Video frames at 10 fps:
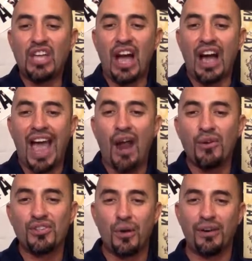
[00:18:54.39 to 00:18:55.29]
uh,
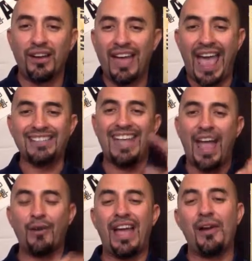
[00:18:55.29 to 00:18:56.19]
Arizona, has
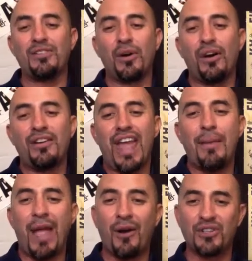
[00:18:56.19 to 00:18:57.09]
the Notre
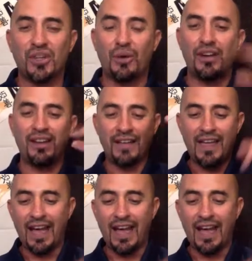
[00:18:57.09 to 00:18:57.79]
Dame, Arizona